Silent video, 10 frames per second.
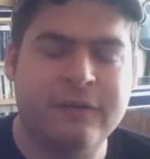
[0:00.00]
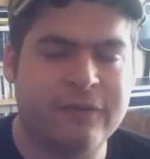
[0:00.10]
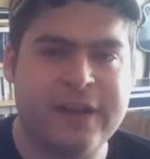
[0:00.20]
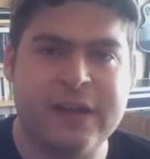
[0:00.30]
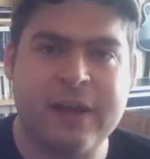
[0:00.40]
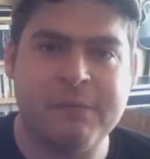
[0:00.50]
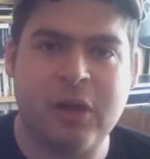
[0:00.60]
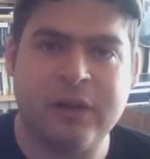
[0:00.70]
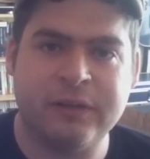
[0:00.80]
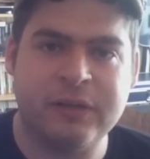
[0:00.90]
three no
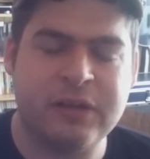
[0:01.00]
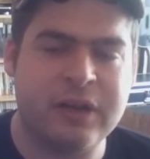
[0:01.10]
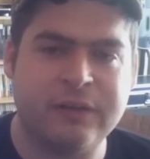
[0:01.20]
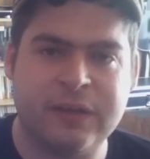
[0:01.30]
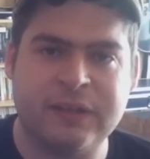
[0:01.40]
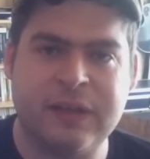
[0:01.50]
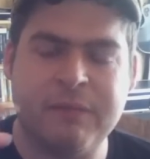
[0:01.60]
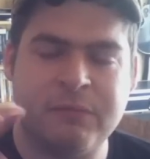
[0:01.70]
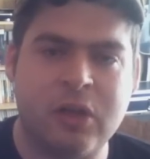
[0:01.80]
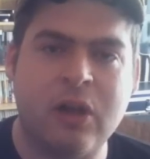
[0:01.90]
more, and use his
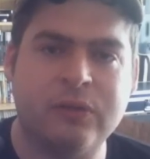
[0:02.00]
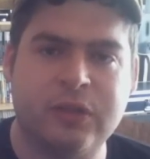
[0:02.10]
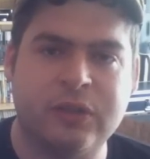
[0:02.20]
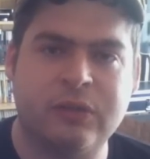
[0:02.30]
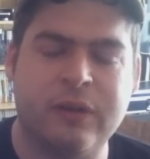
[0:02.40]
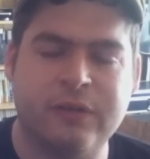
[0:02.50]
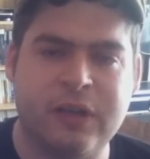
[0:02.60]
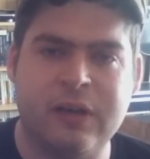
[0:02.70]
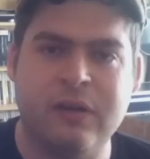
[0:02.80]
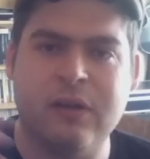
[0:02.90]
um, gold
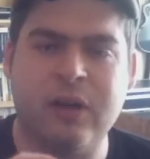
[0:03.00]
subscription,